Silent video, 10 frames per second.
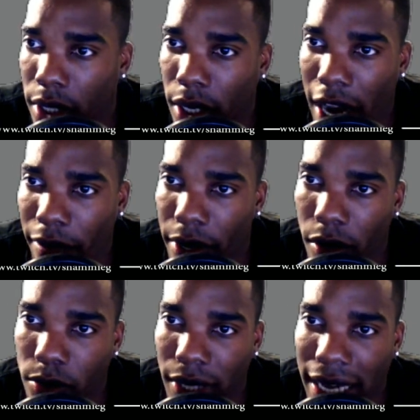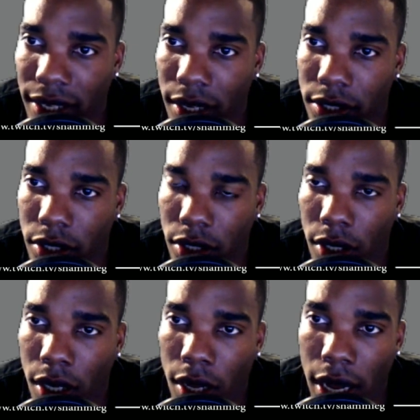everybody knows what that does.
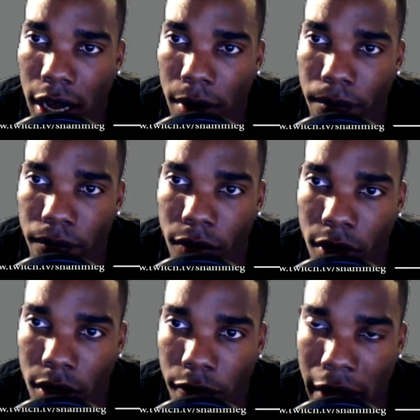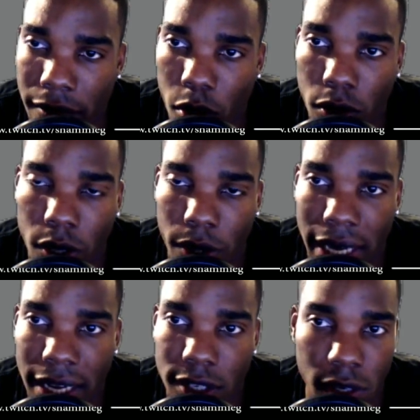5 gold though
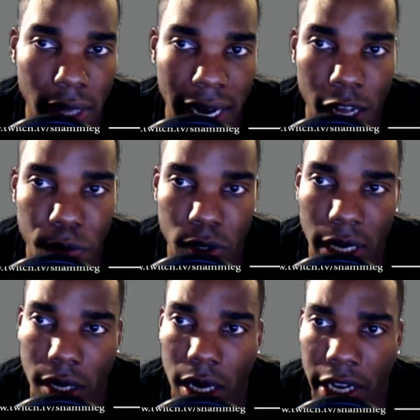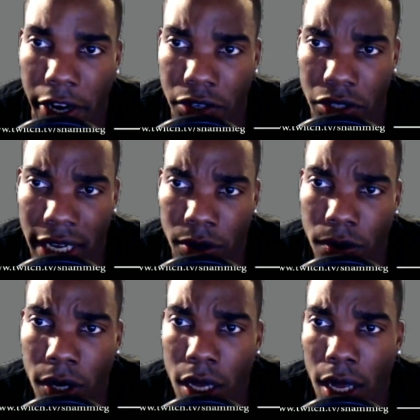again, so that helps you get a lot of characters out,
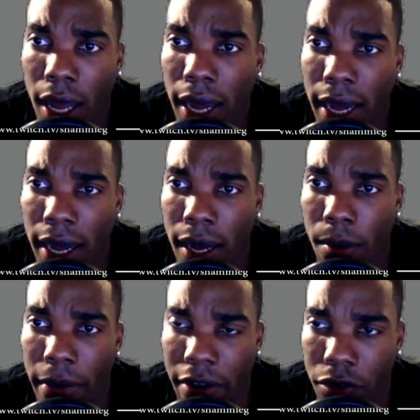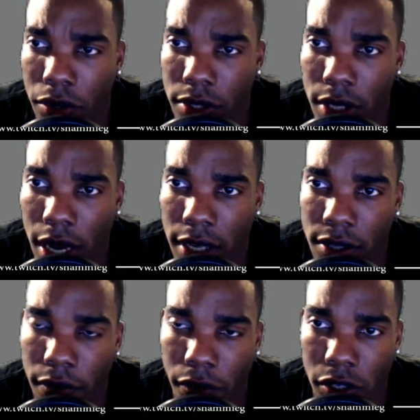and reduces the cost of
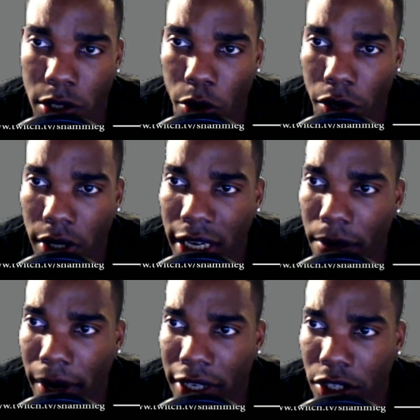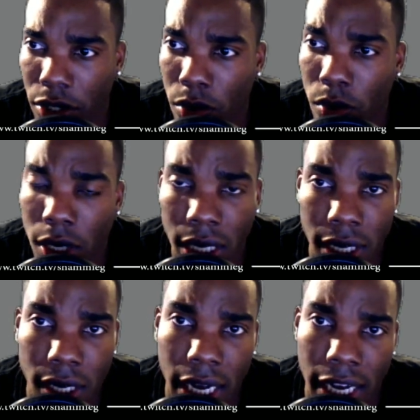the First Lord or Lady by 2.
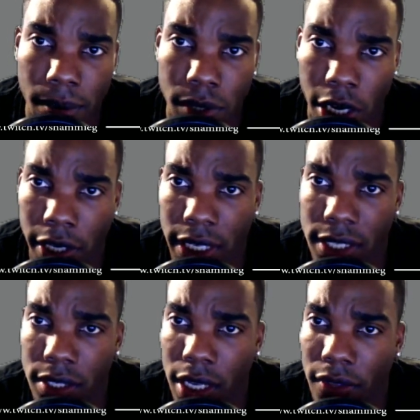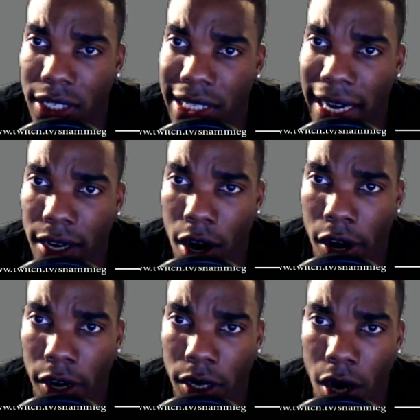Targets in this deck
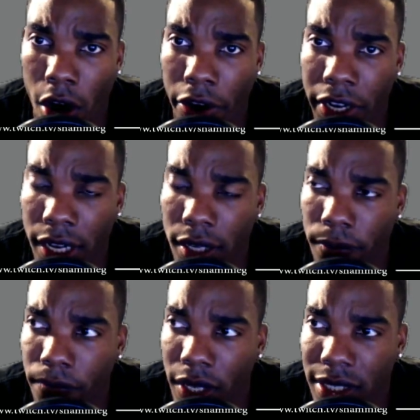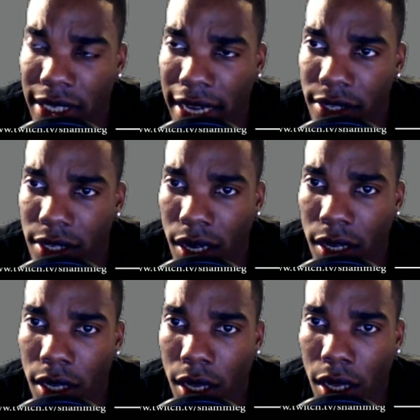are Arya, Sansa,
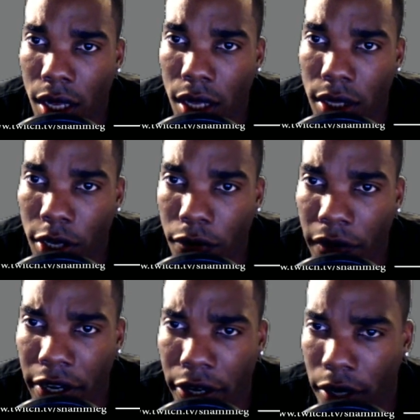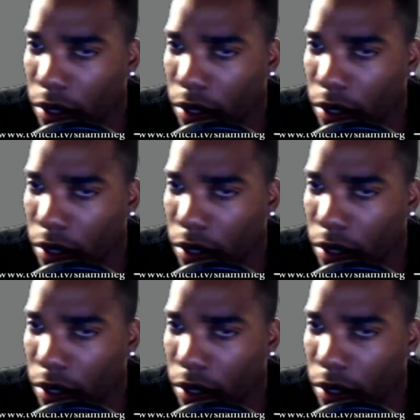Littlefinger,